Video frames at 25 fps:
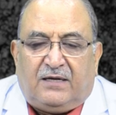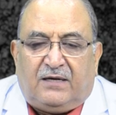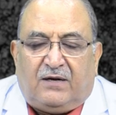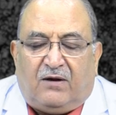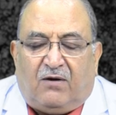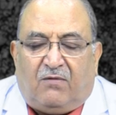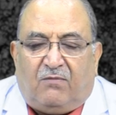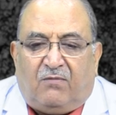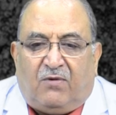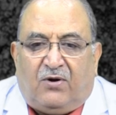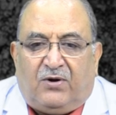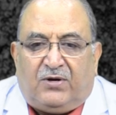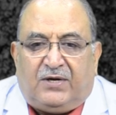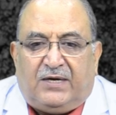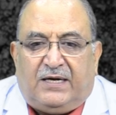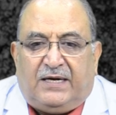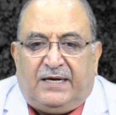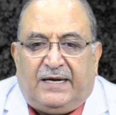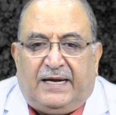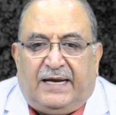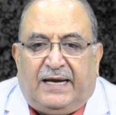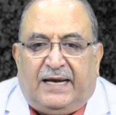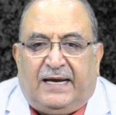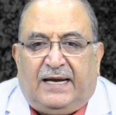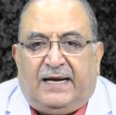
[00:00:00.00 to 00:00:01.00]
Now
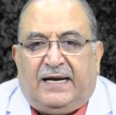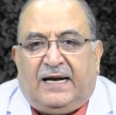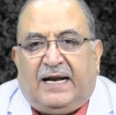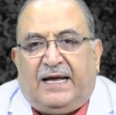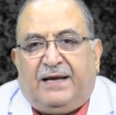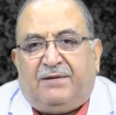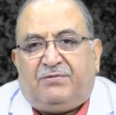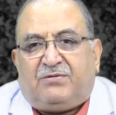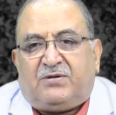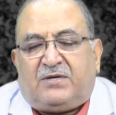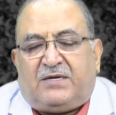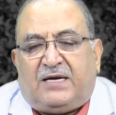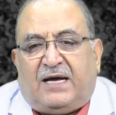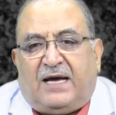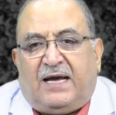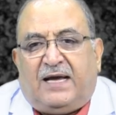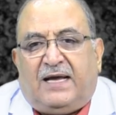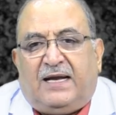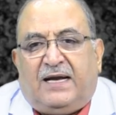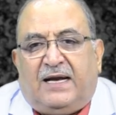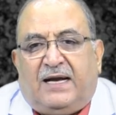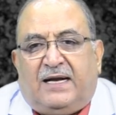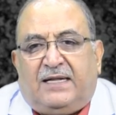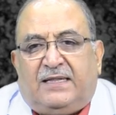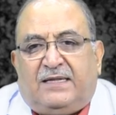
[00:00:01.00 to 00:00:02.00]
modern day
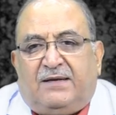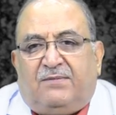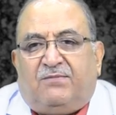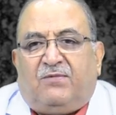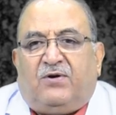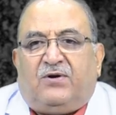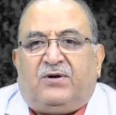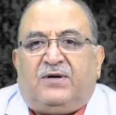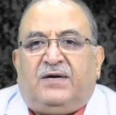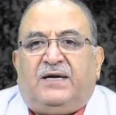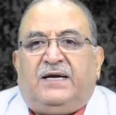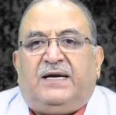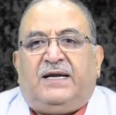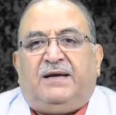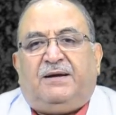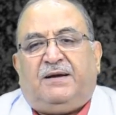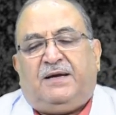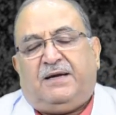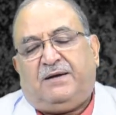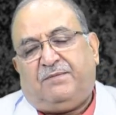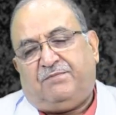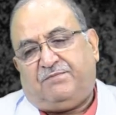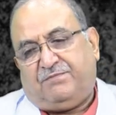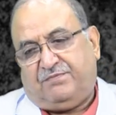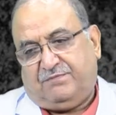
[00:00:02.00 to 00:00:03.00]
lifestyle and the modern
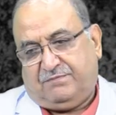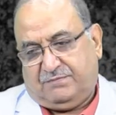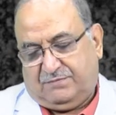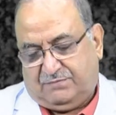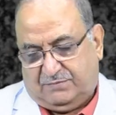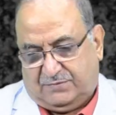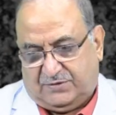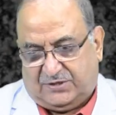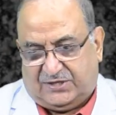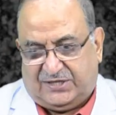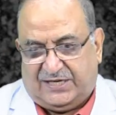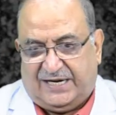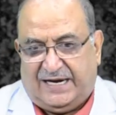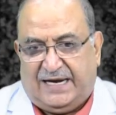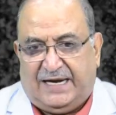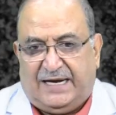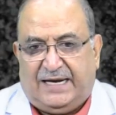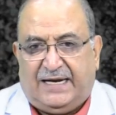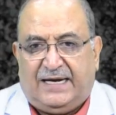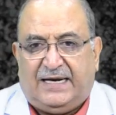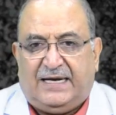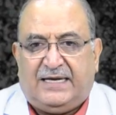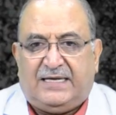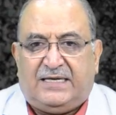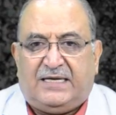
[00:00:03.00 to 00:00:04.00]
day
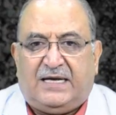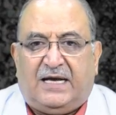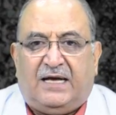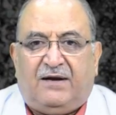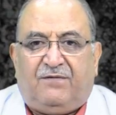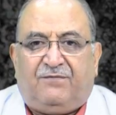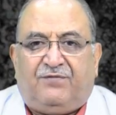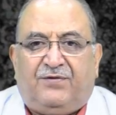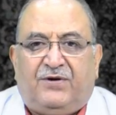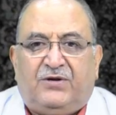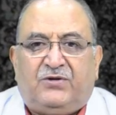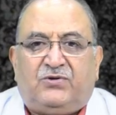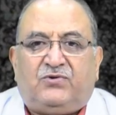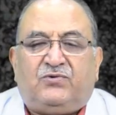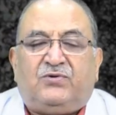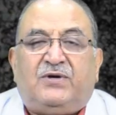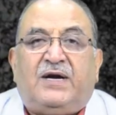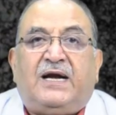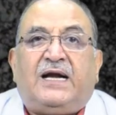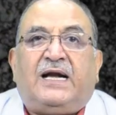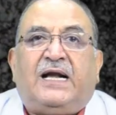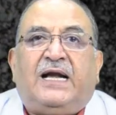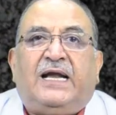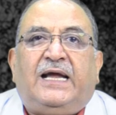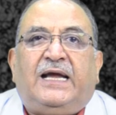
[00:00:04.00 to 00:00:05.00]
training is
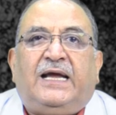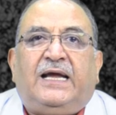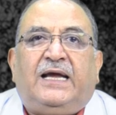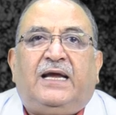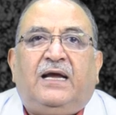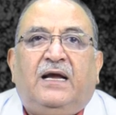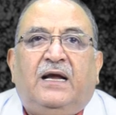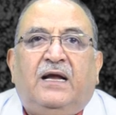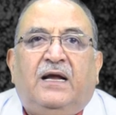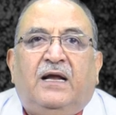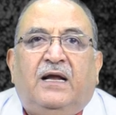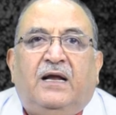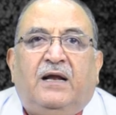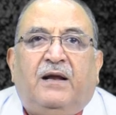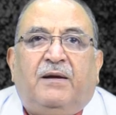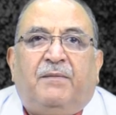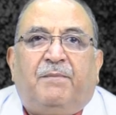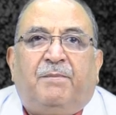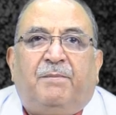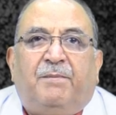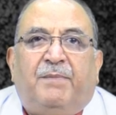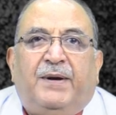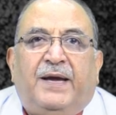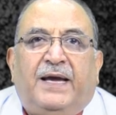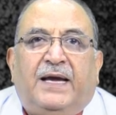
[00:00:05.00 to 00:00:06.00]
unfortunately
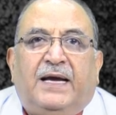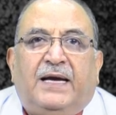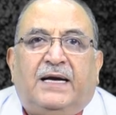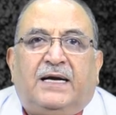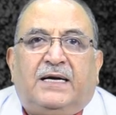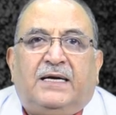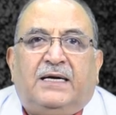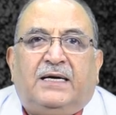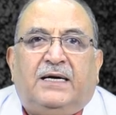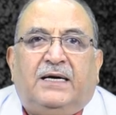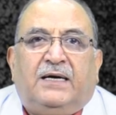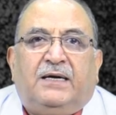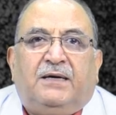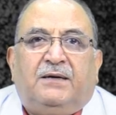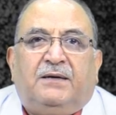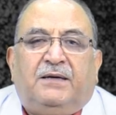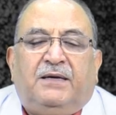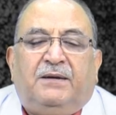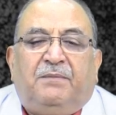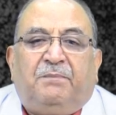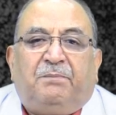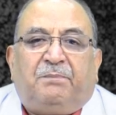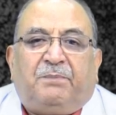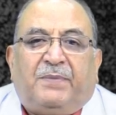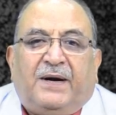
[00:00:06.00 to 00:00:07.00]
being uh,
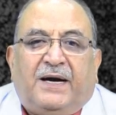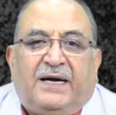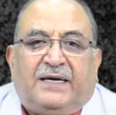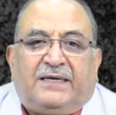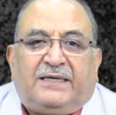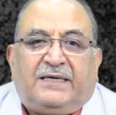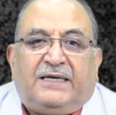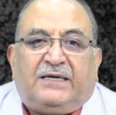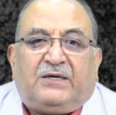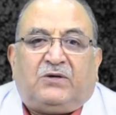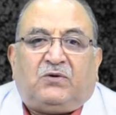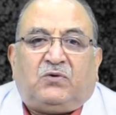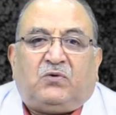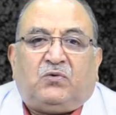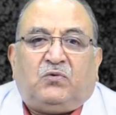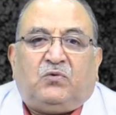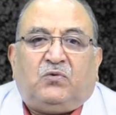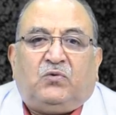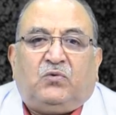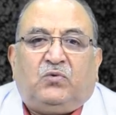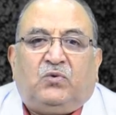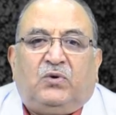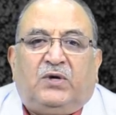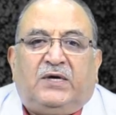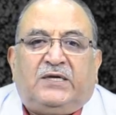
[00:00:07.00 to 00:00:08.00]
imparted
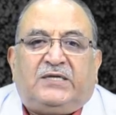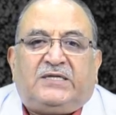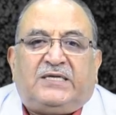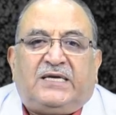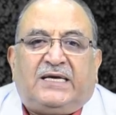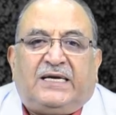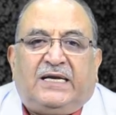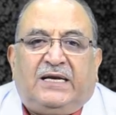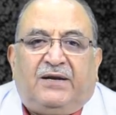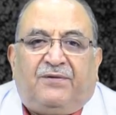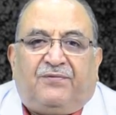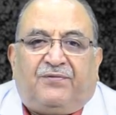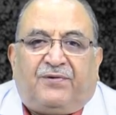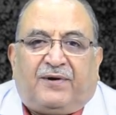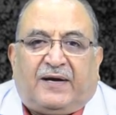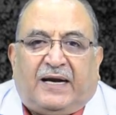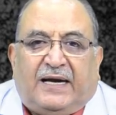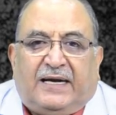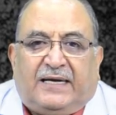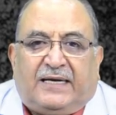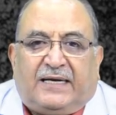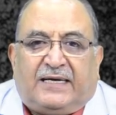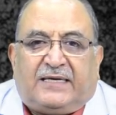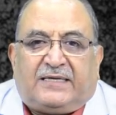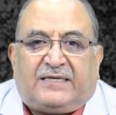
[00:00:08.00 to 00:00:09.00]
to a
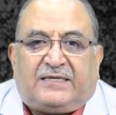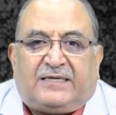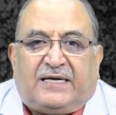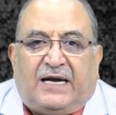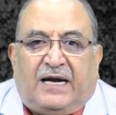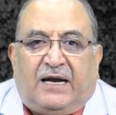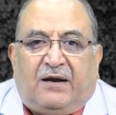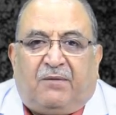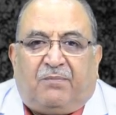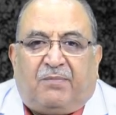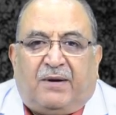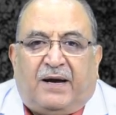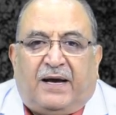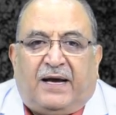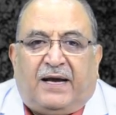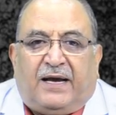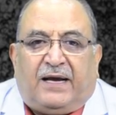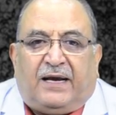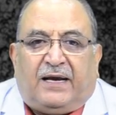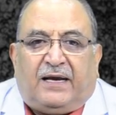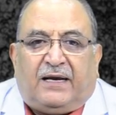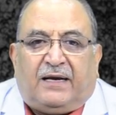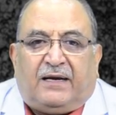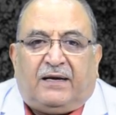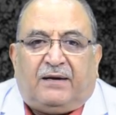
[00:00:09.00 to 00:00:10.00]
significant extent
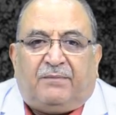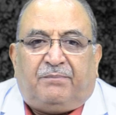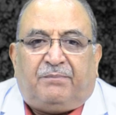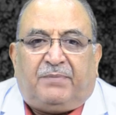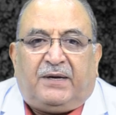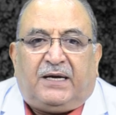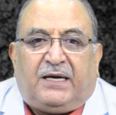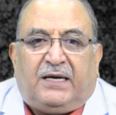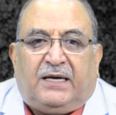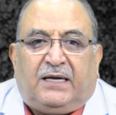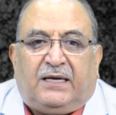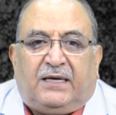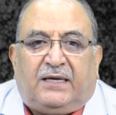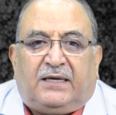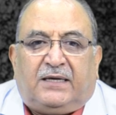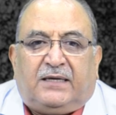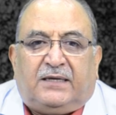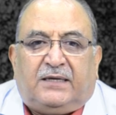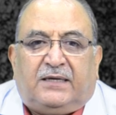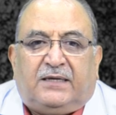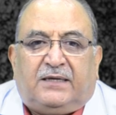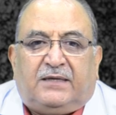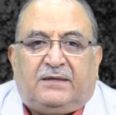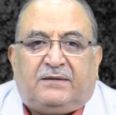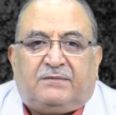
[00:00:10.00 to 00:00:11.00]
by bigger
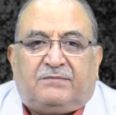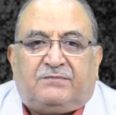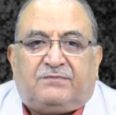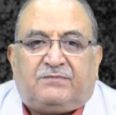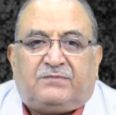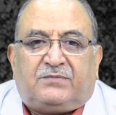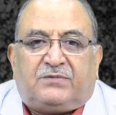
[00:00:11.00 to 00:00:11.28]
uh,